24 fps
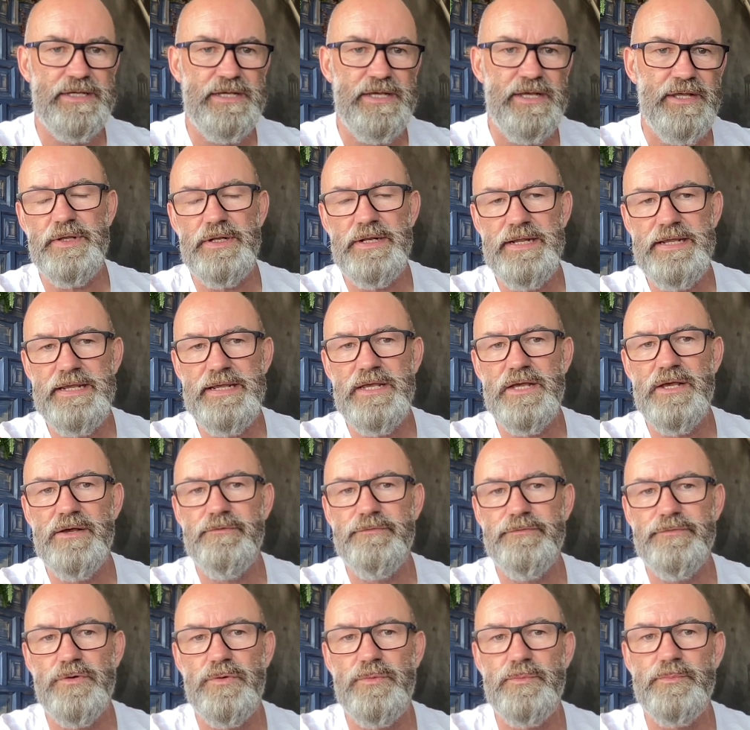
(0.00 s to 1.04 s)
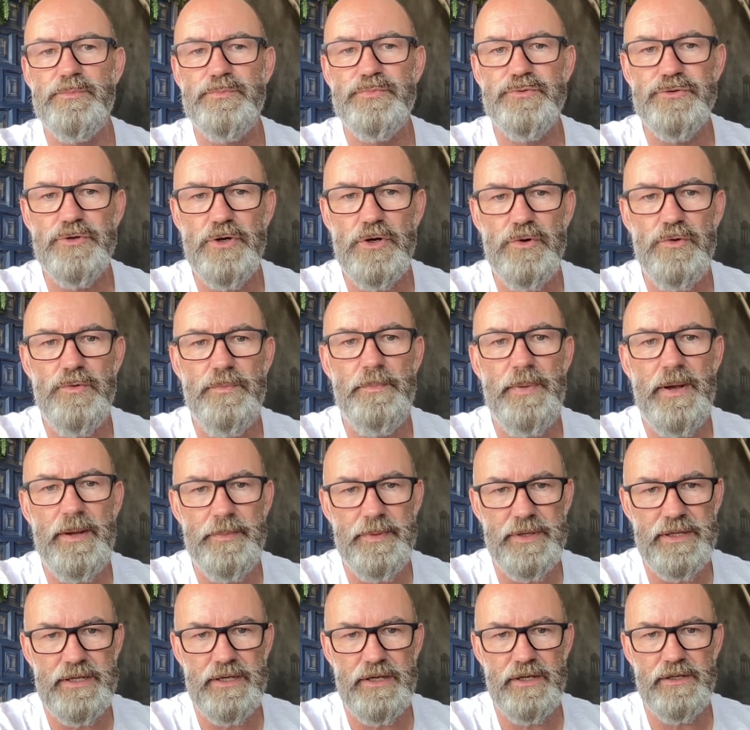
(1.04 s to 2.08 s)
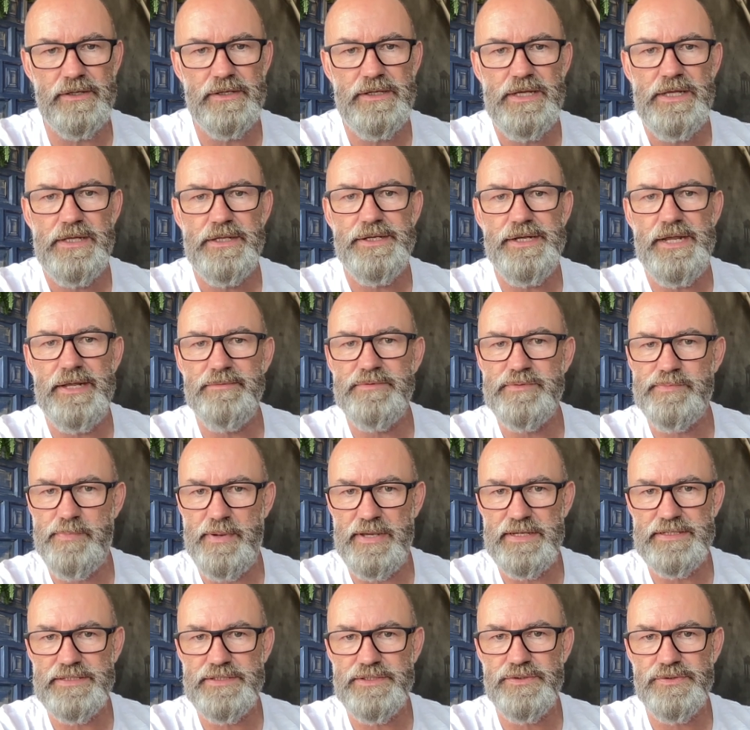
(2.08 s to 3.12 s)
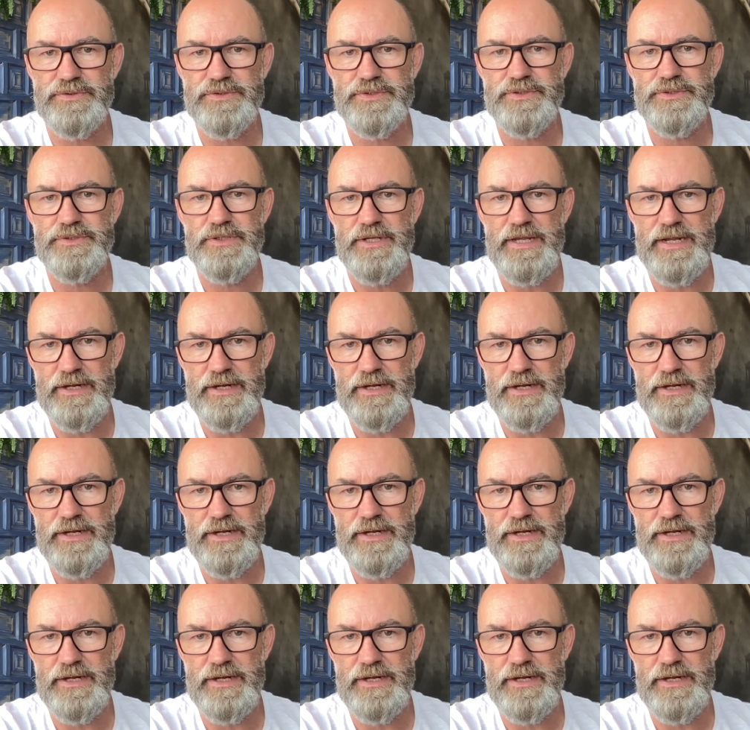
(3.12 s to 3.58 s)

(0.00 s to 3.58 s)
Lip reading: The leak from ProPublica named Bezos,